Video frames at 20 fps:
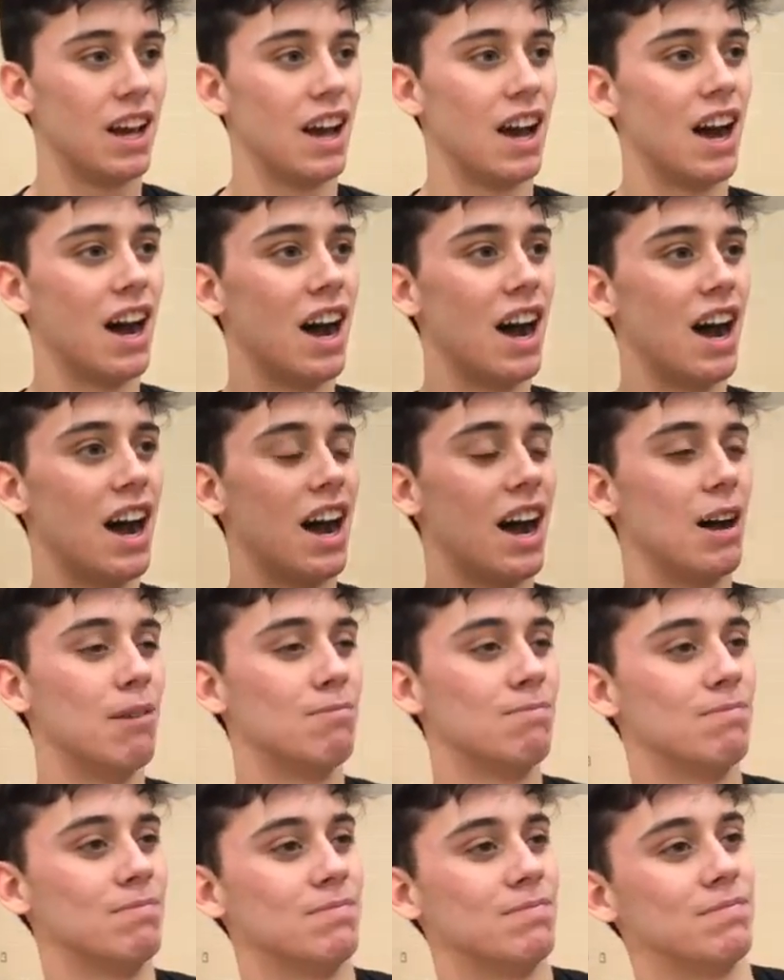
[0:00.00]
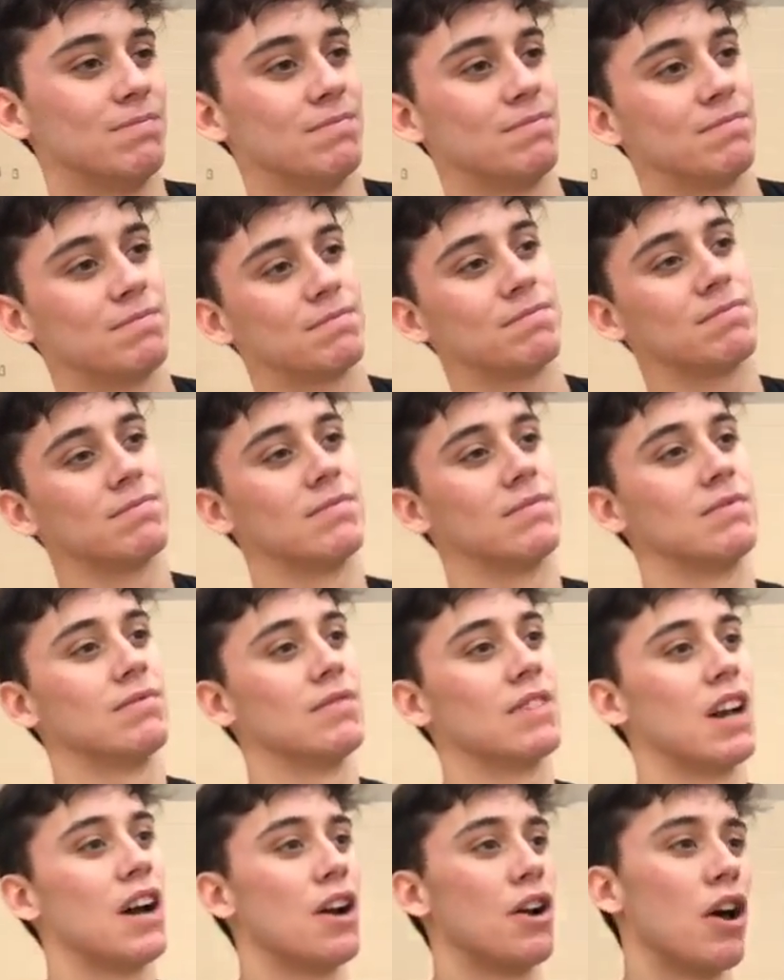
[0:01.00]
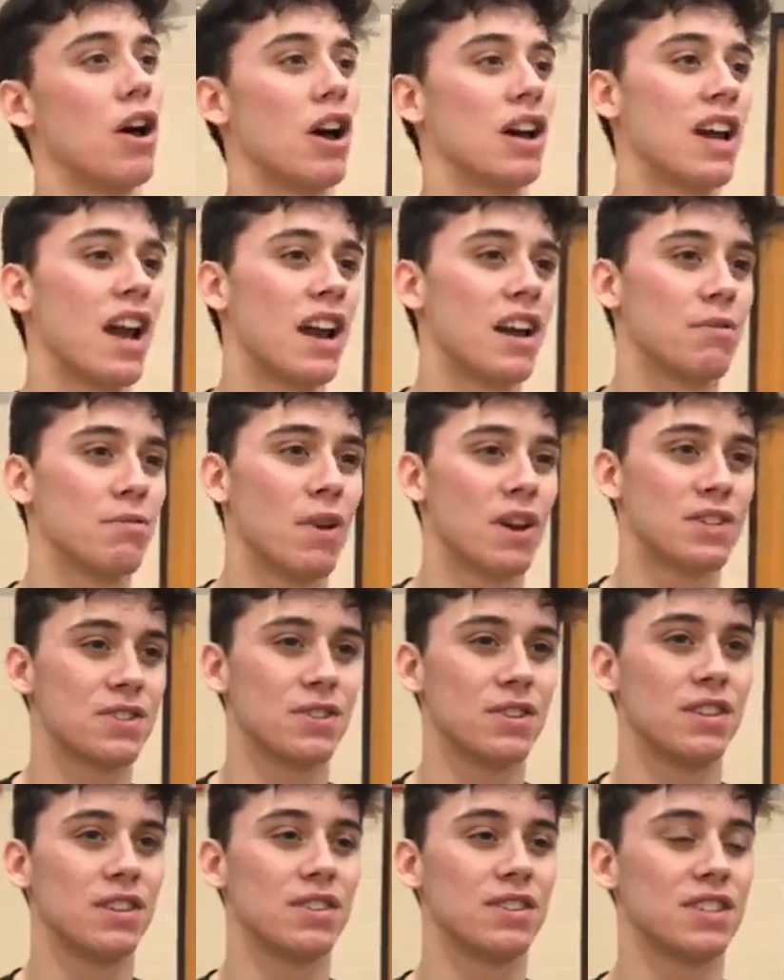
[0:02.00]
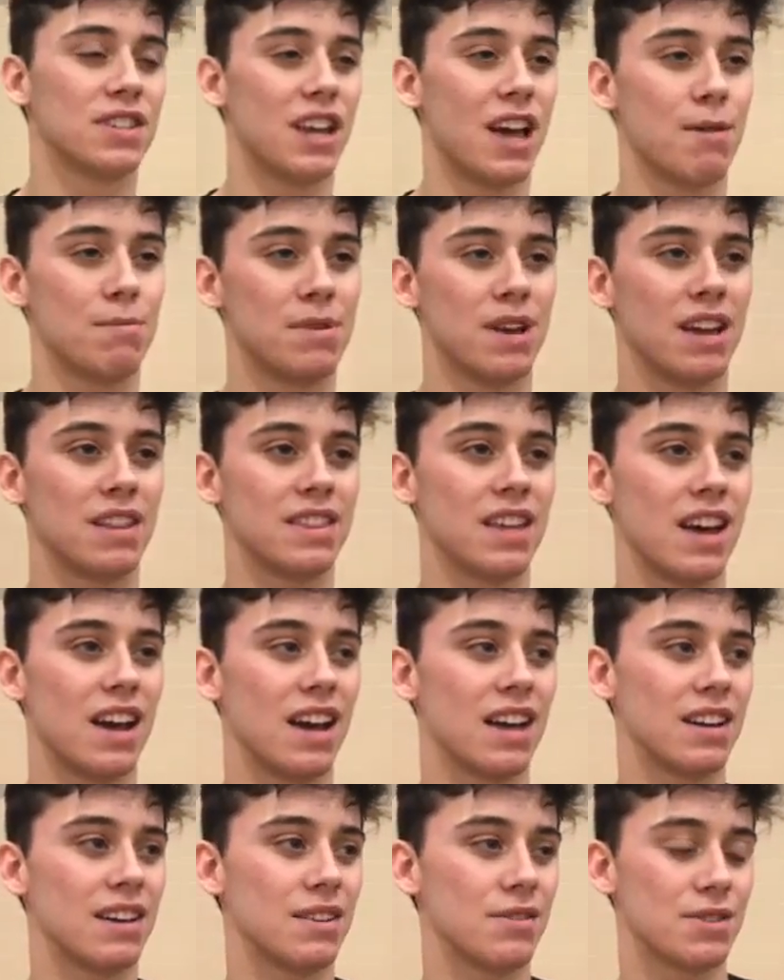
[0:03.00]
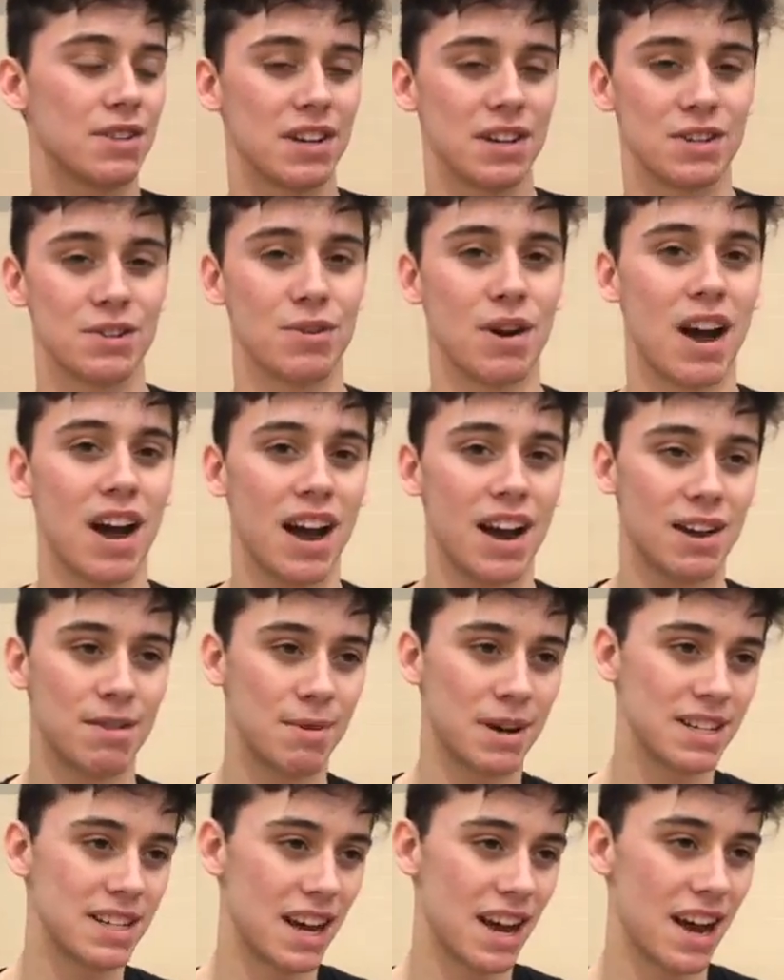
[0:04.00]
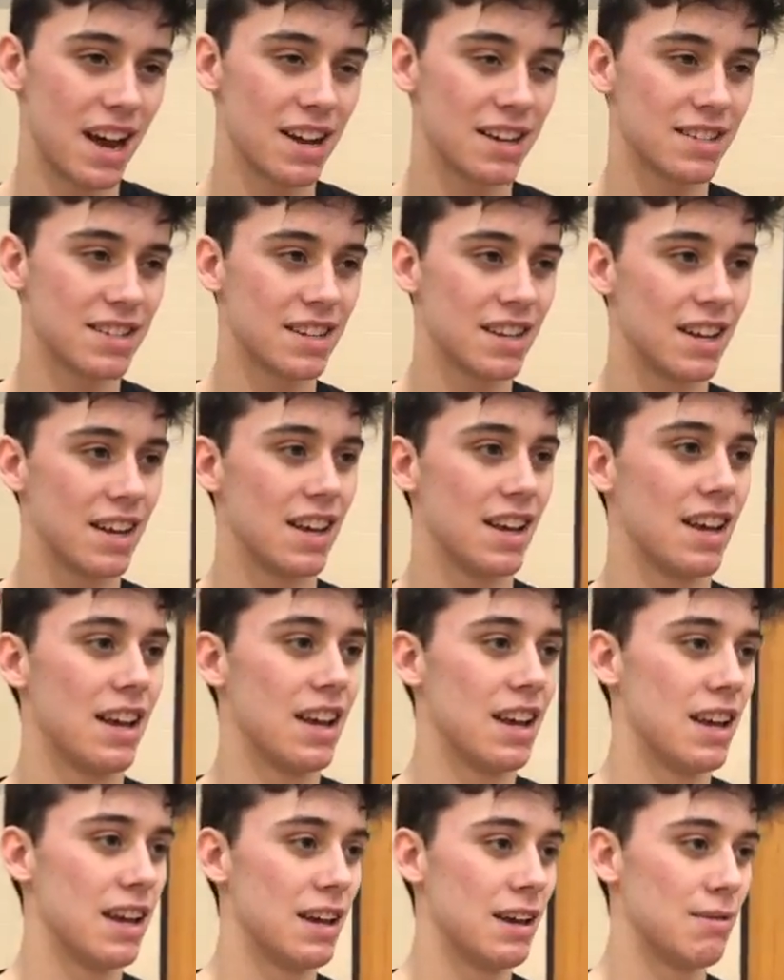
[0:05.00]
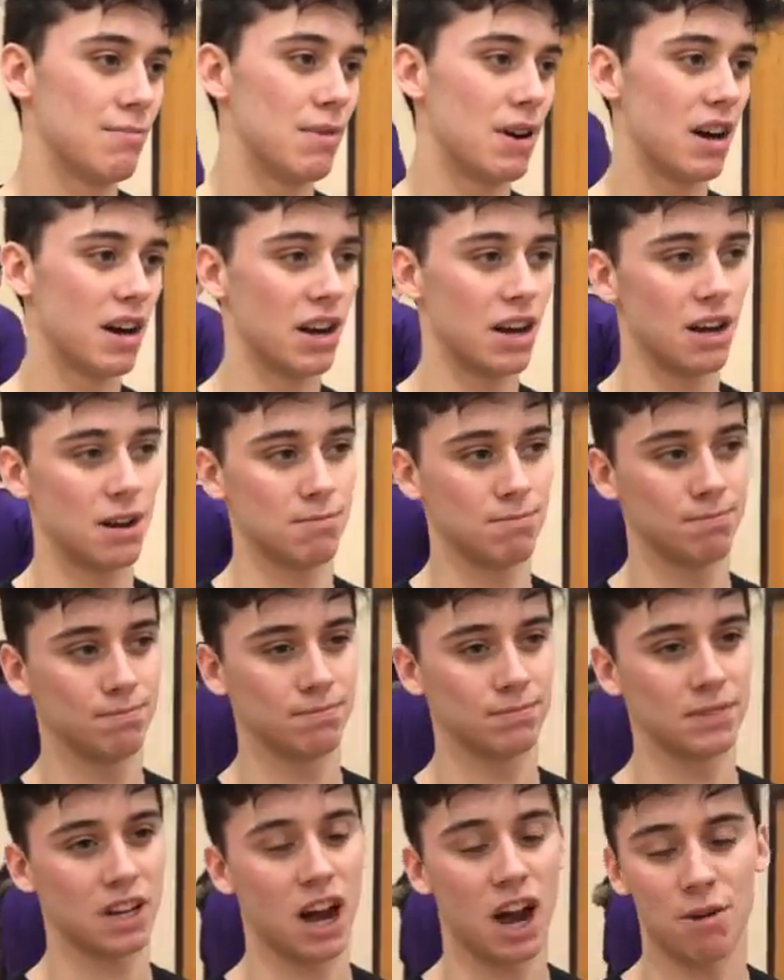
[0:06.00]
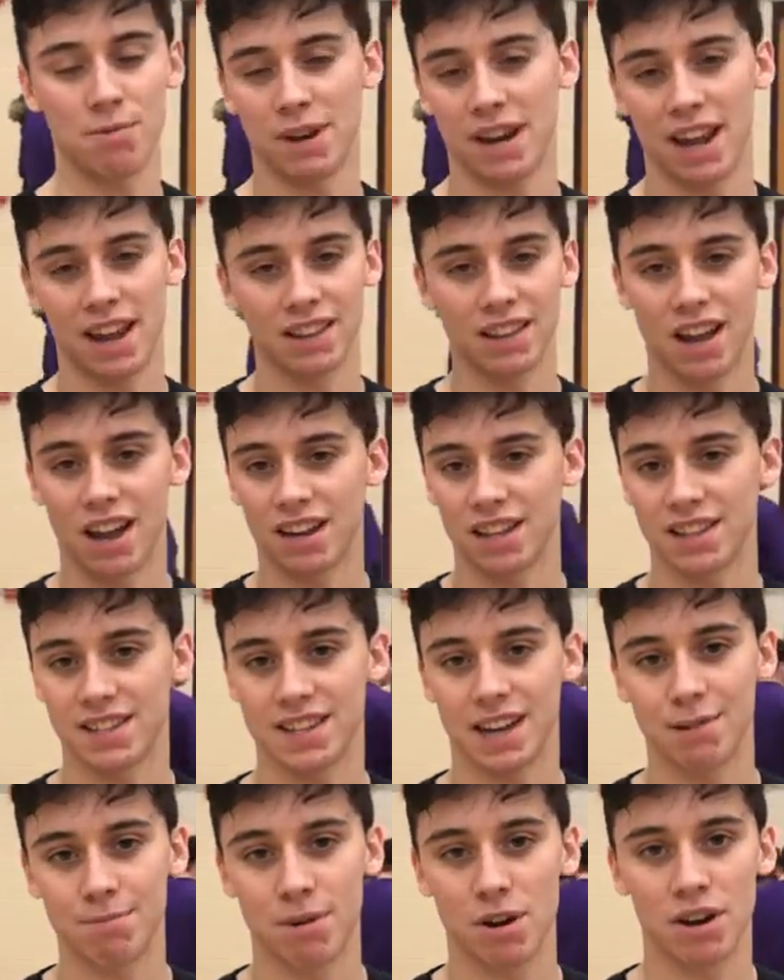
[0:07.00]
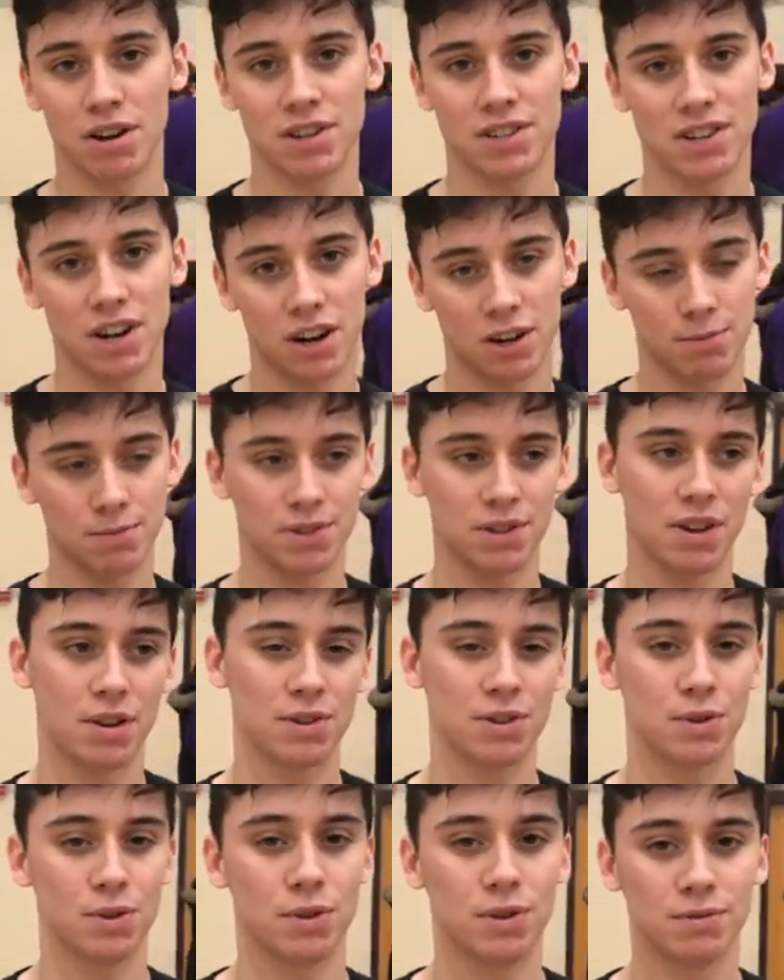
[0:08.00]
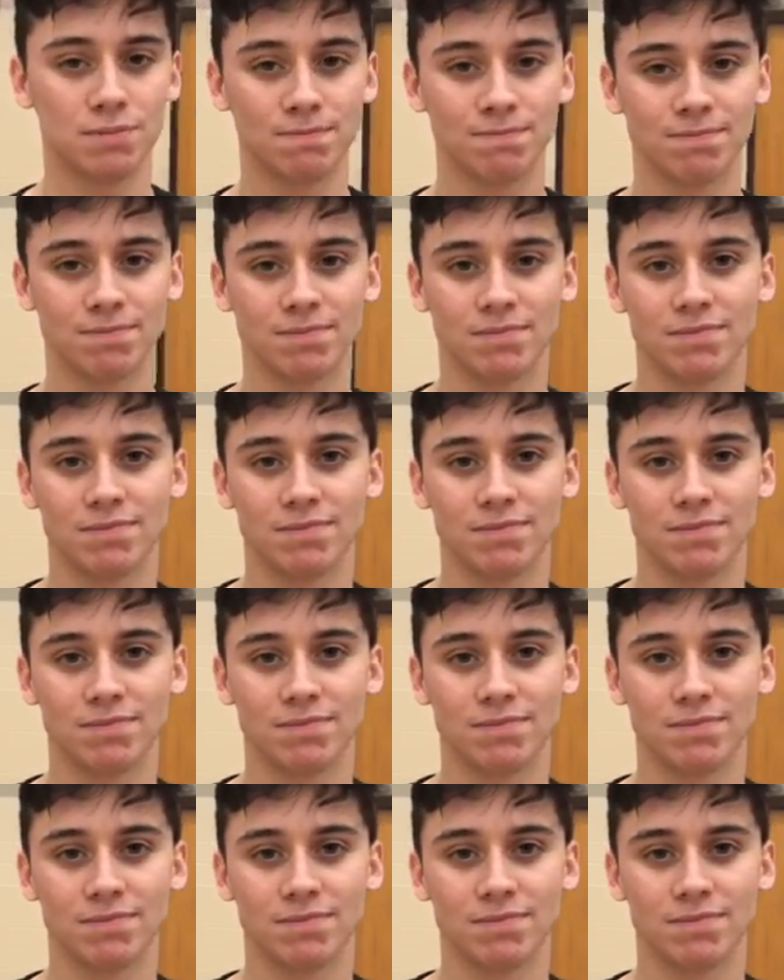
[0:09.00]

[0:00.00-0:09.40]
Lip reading: I don't know. I kind of wrestled a little sloppy, I thought. I was getting too high on my ties. But caught him in a headlock in the second period and stuck him, so that was cool.